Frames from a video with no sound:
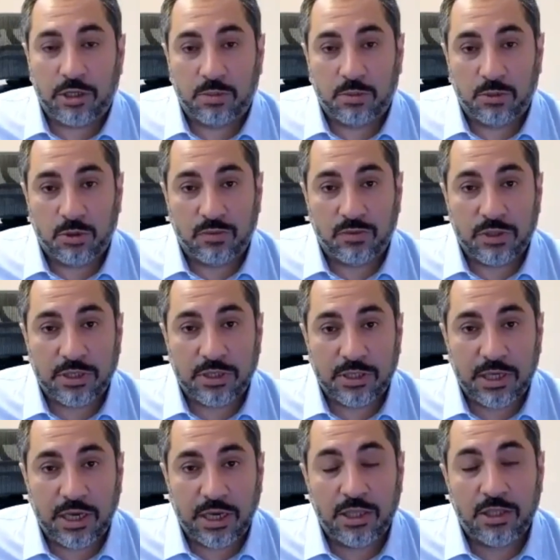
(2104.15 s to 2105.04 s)

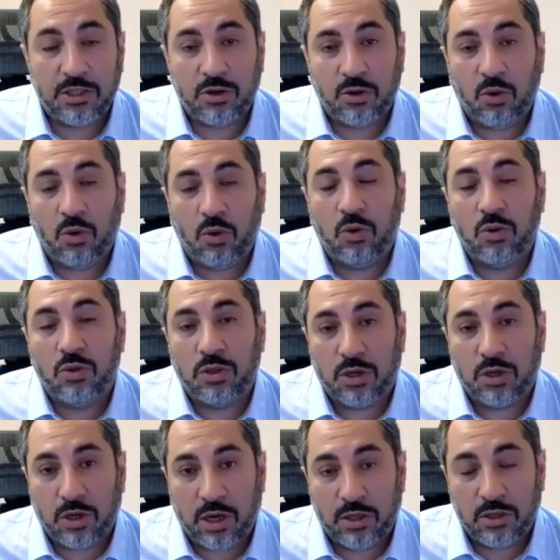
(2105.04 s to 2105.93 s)
Department of State on
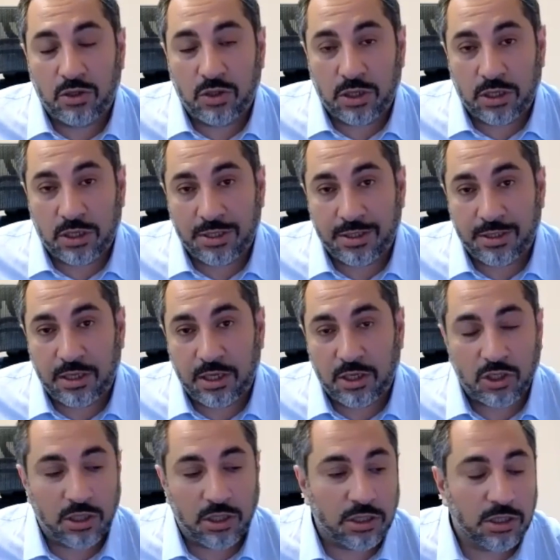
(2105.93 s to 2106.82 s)
the country
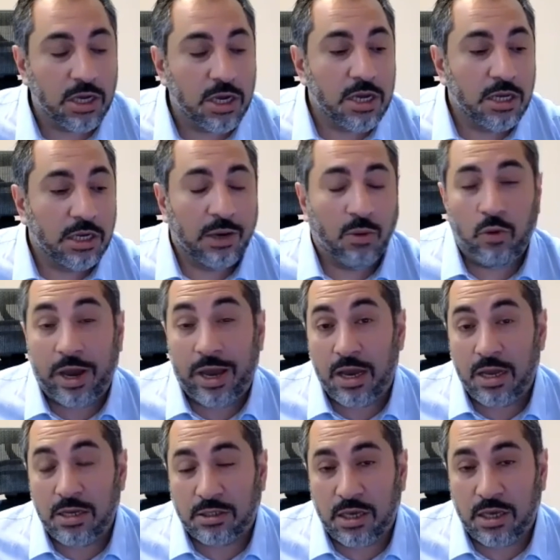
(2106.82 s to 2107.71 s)
conditions. Now, why I
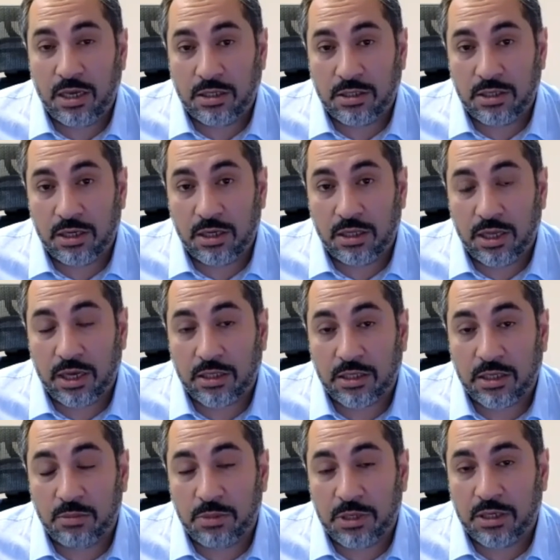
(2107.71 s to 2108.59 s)
say it's neglected?
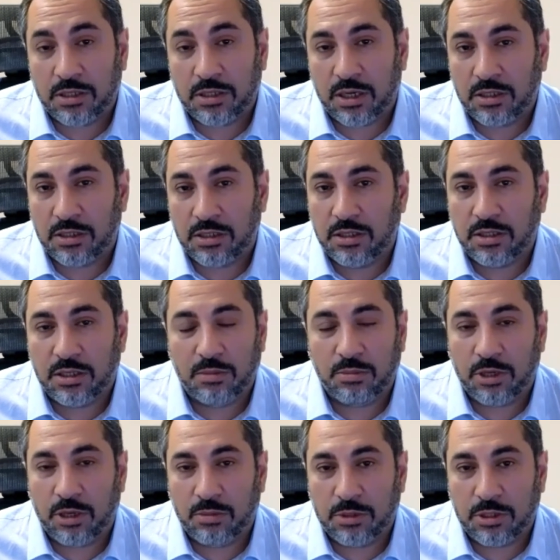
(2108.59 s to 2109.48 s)
Because I see
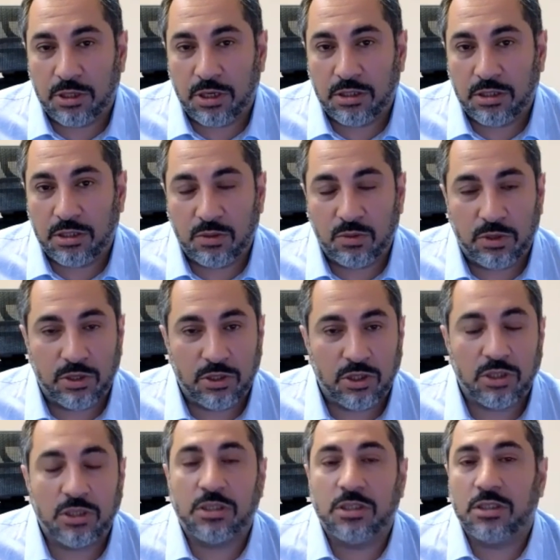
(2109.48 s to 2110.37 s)
sometimes cases where it's
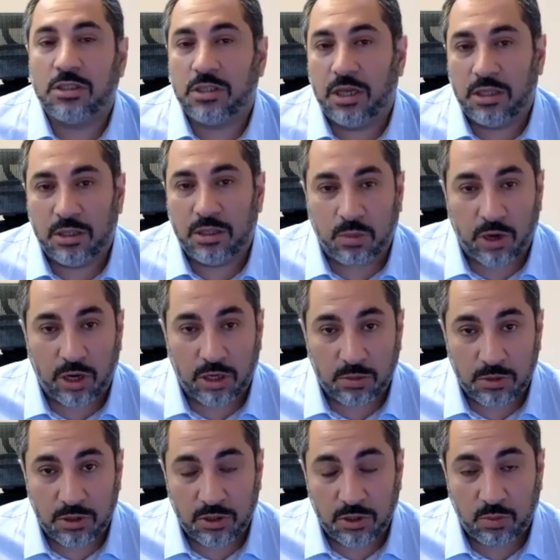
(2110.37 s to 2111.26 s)
just a State
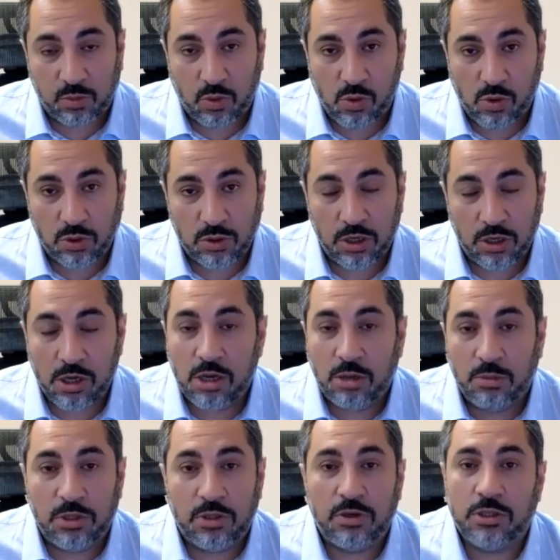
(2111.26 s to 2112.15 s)
Department report,
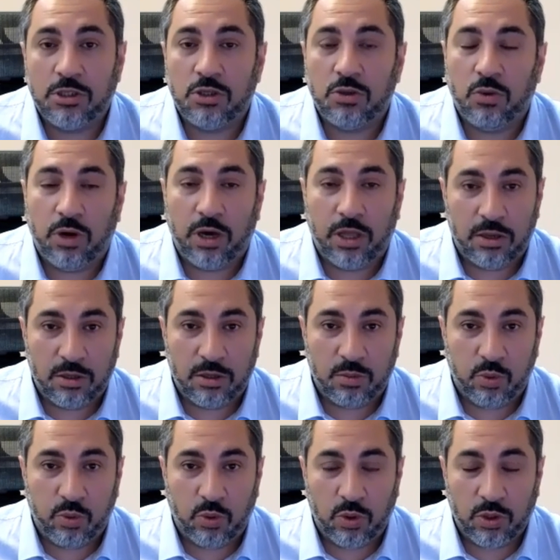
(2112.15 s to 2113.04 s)
but there is no other
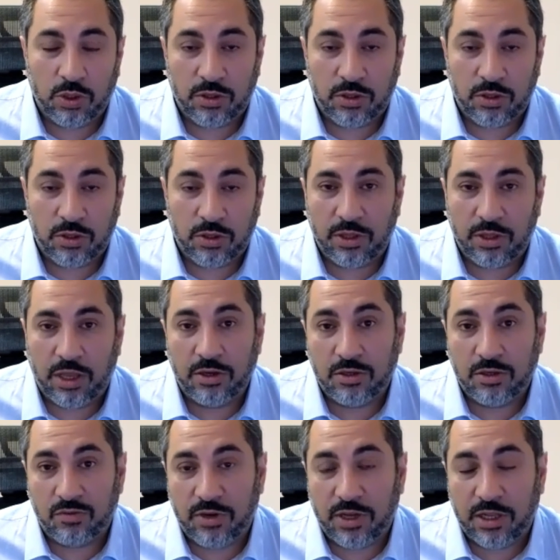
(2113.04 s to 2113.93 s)
report that
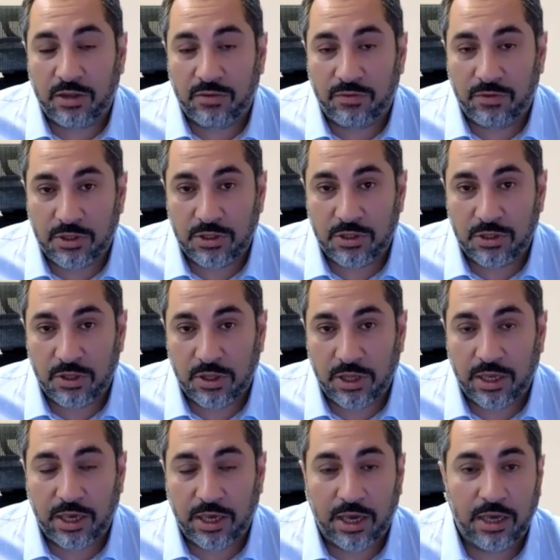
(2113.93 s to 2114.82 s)
is relevant to
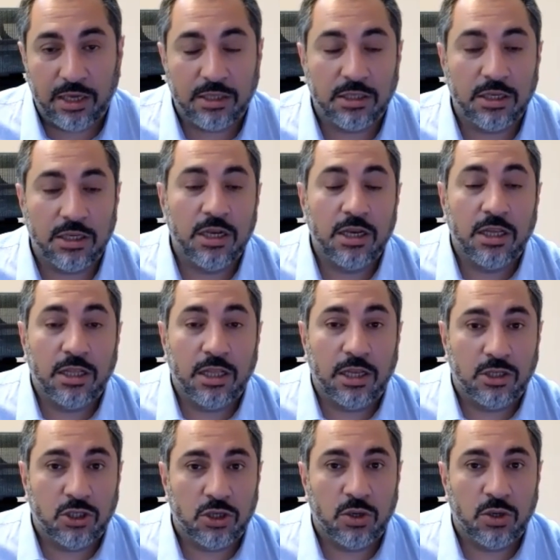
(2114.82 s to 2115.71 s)
the case
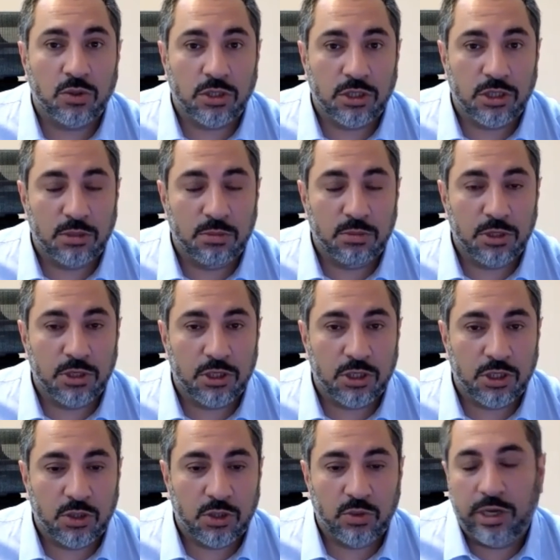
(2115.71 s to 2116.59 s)
that shows similar
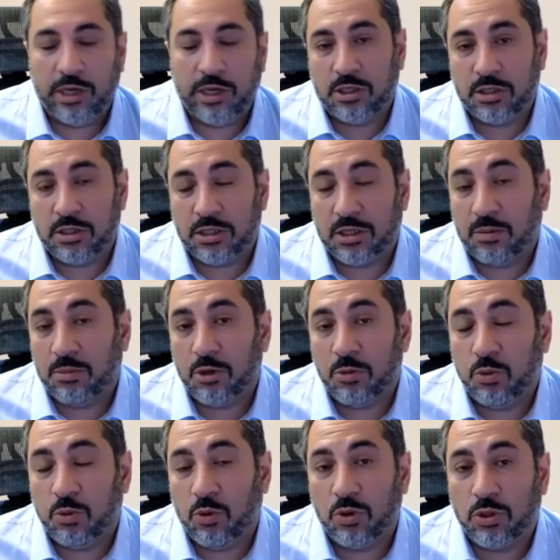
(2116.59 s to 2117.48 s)
situations. Some
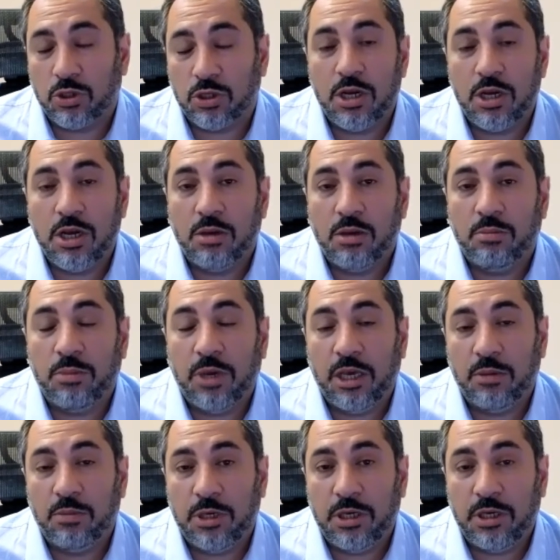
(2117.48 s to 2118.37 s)
reports may
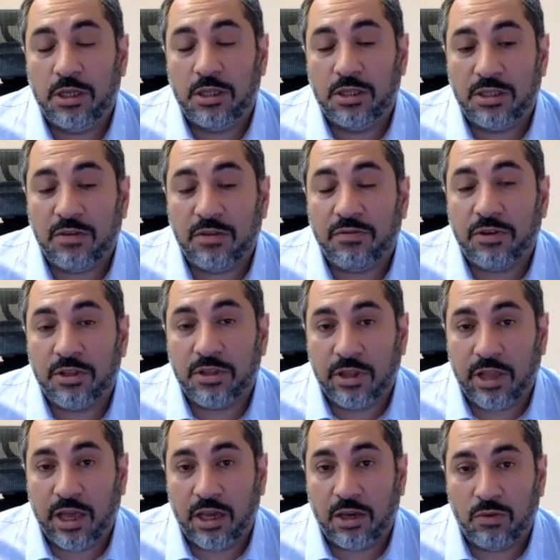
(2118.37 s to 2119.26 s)
be in different
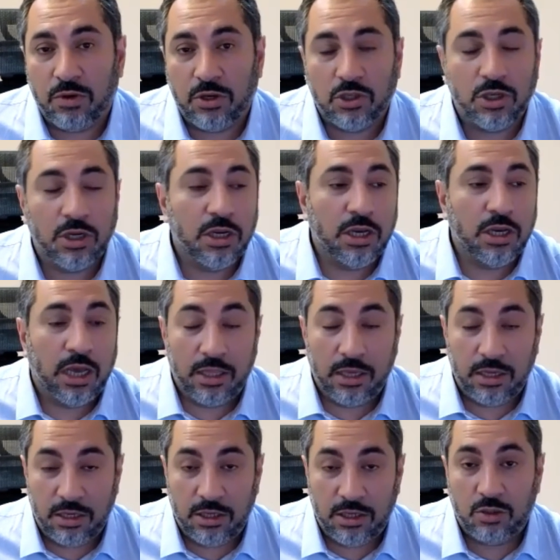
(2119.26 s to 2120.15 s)
language and they
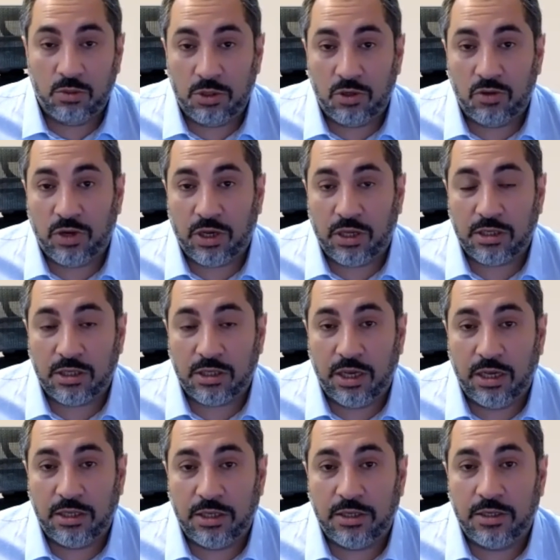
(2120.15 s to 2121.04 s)
need to be
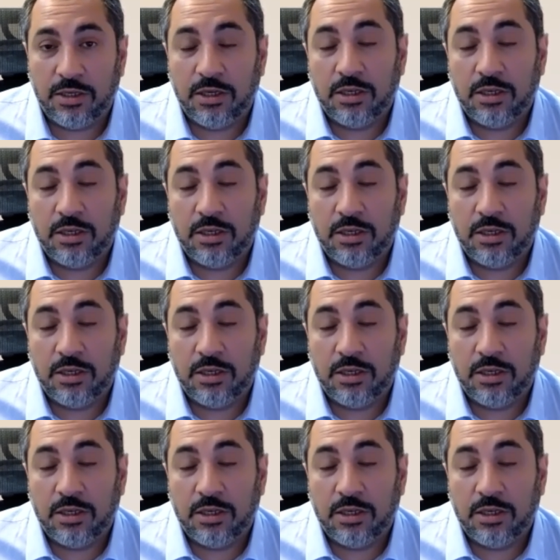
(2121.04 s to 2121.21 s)
translated.